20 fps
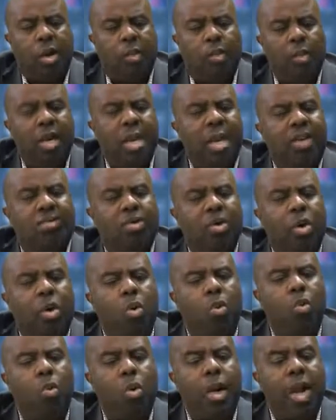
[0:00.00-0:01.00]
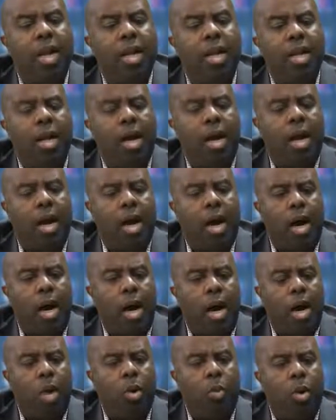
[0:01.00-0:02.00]
We never know when
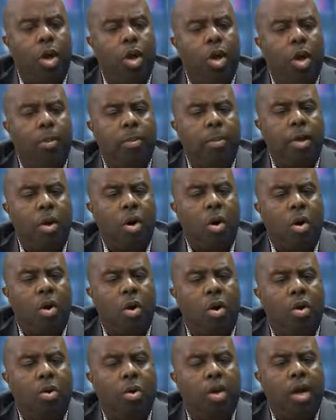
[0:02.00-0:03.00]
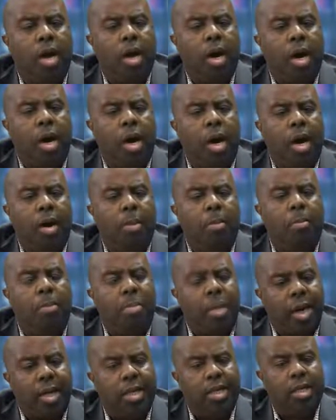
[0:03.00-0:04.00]
we're going to be called,
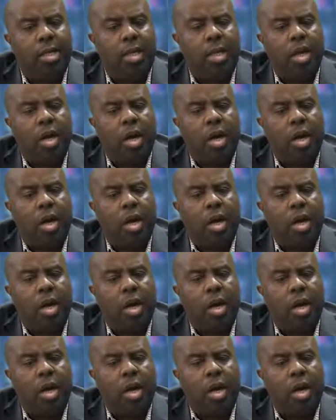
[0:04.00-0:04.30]
but